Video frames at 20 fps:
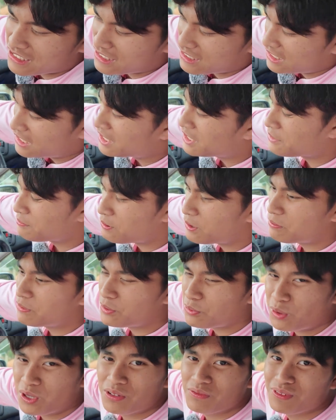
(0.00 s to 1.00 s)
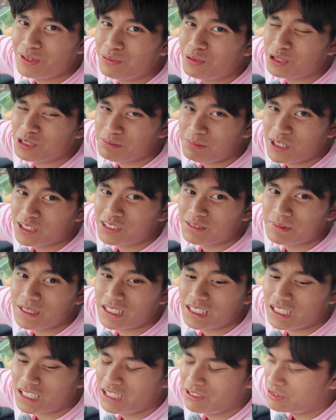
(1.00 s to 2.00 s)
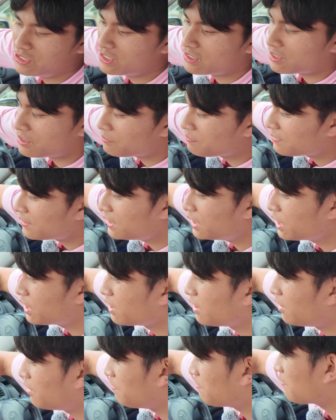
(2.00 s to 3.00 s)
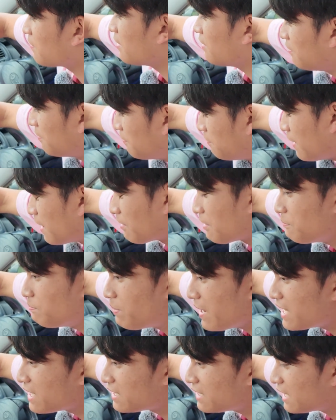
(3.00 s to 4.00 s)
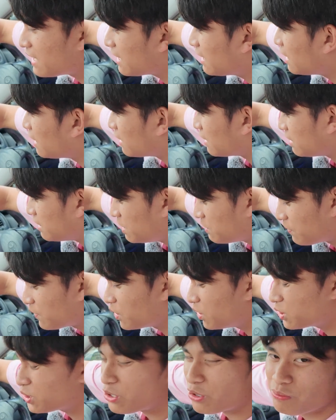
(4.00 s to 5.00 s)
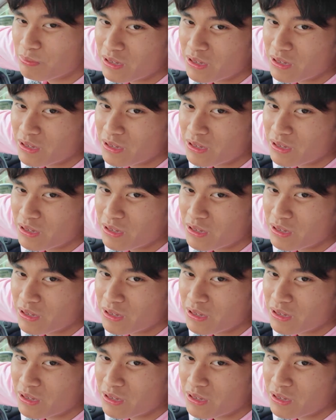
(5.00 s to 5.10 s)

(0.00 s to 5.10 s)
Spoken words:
one of the worst parts about the Caldina. You got very basic things. You've got your